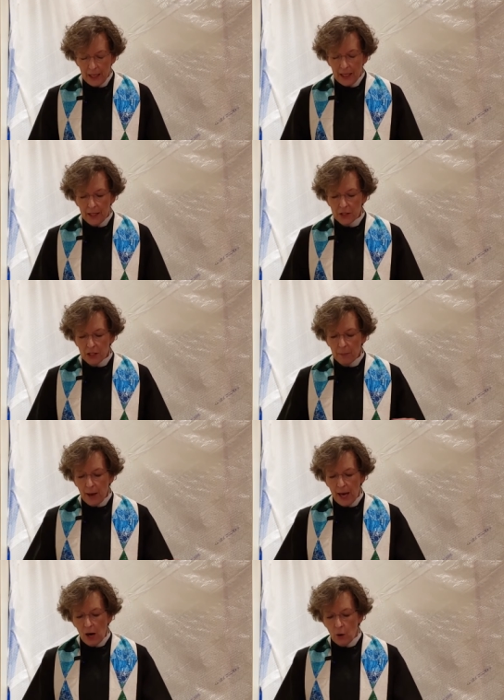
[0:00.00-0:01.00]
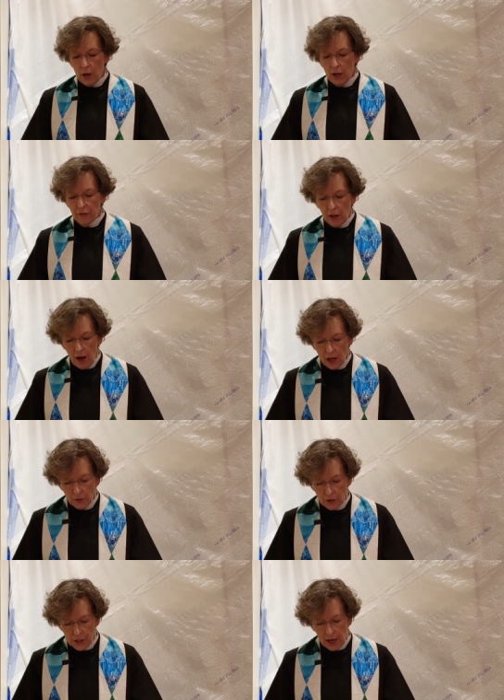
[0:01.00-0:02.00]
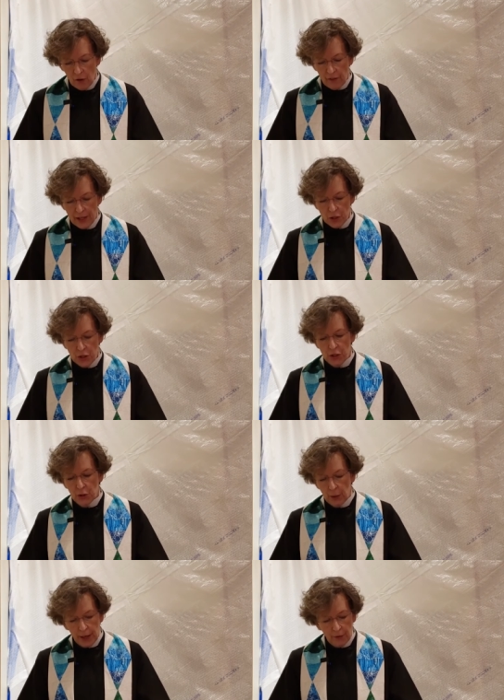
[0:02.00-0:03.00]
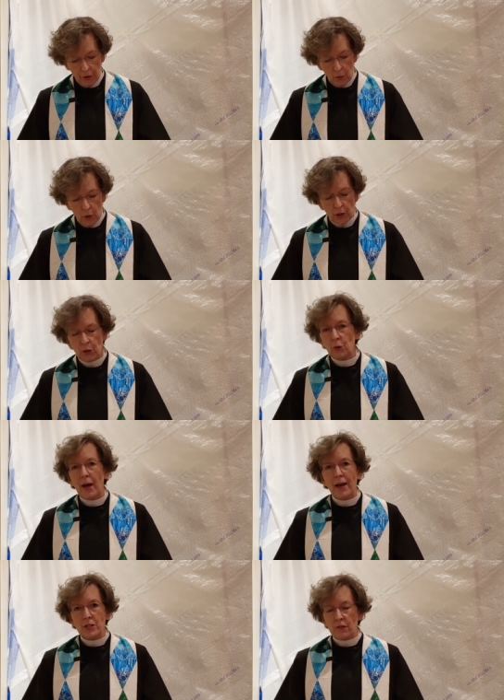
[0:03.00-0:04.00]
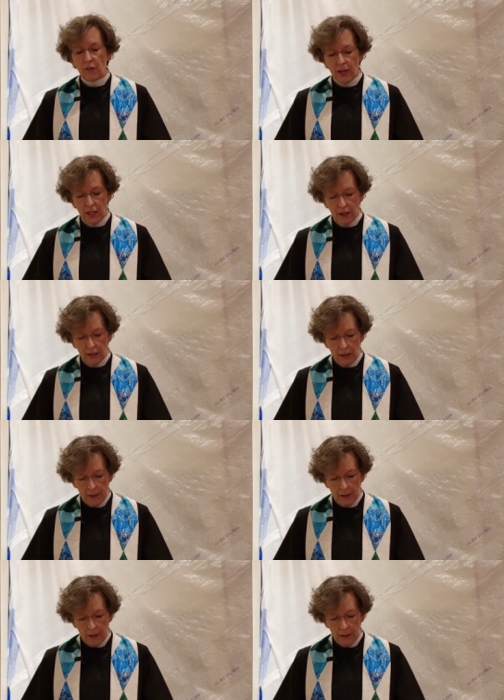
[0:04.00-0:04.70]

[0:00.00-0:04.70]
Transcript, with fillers: It is the power of God for salvation to everyone who has faith,